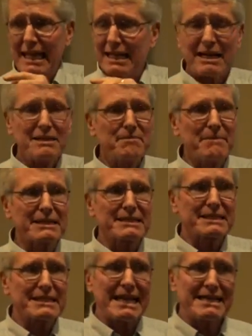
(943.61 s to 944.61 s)
And I meant
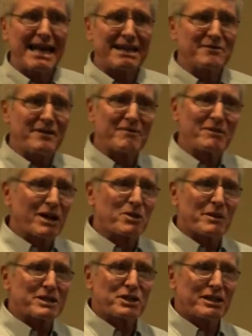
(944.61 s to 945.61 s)
to say that. If you have a
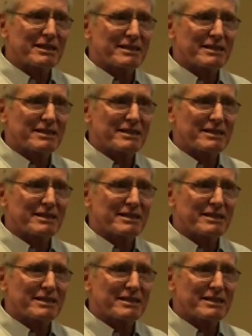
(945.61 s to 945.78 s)
question,